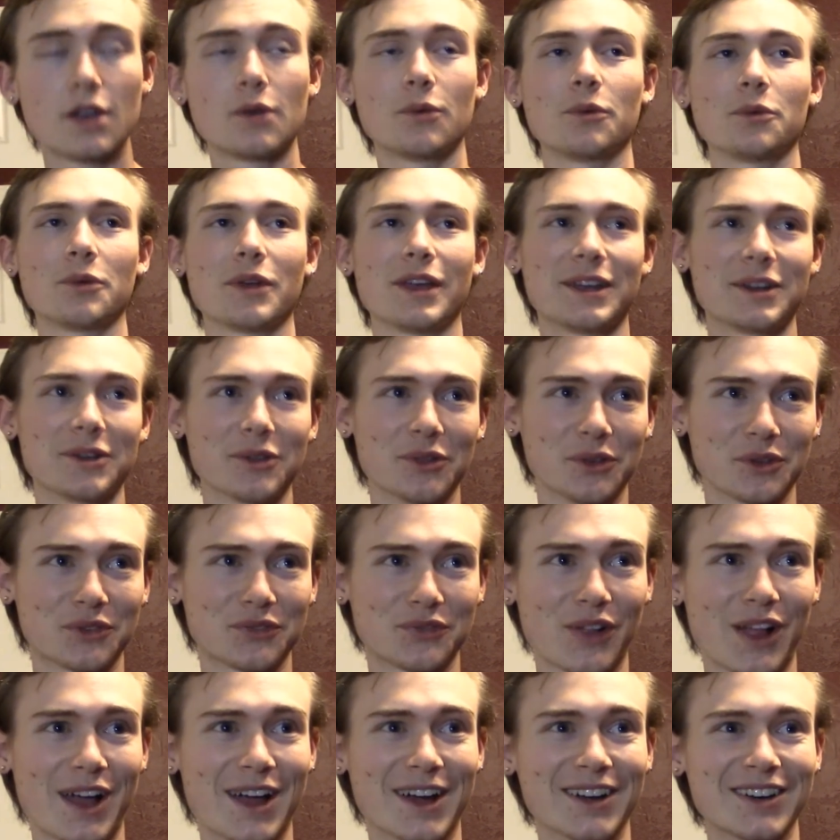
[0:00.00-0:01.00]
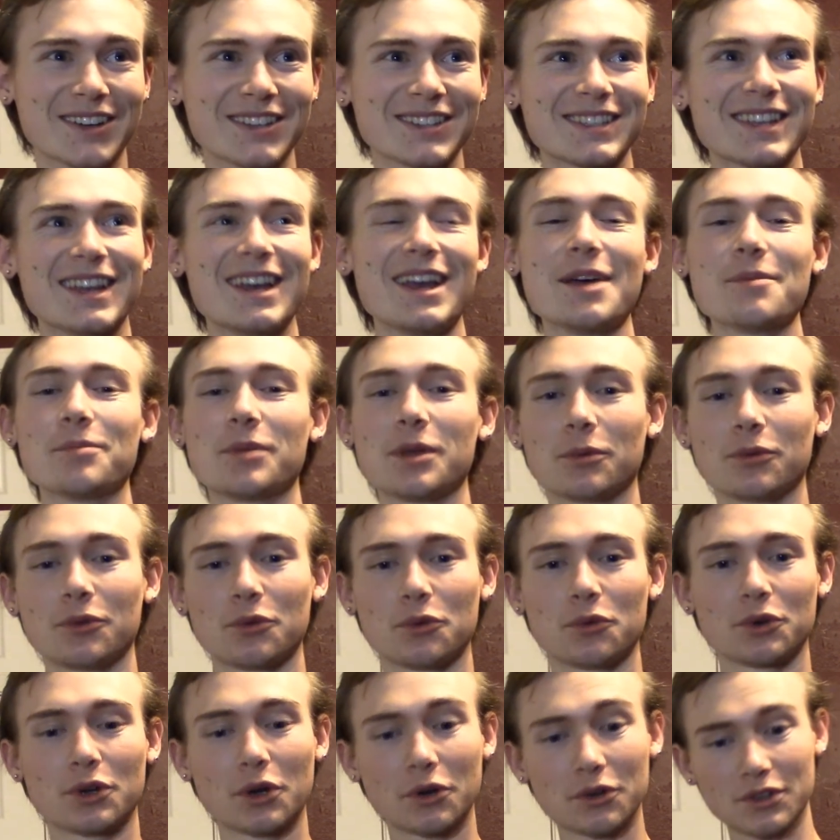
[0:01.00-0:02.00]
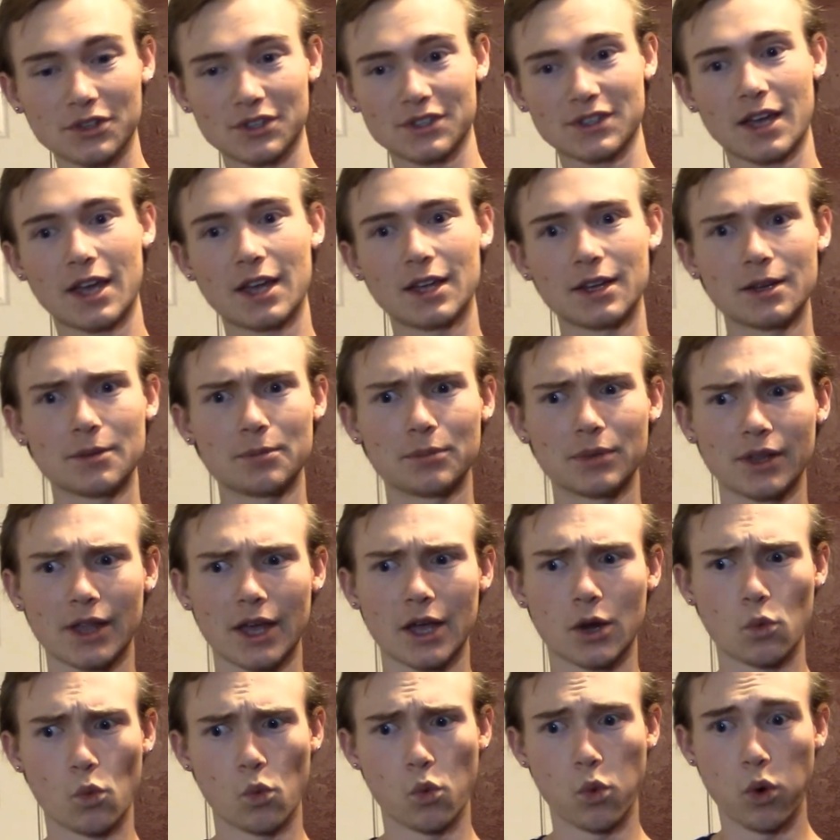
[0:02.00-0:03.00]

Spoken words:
when we hand out those flyers, people will go to the site and be like,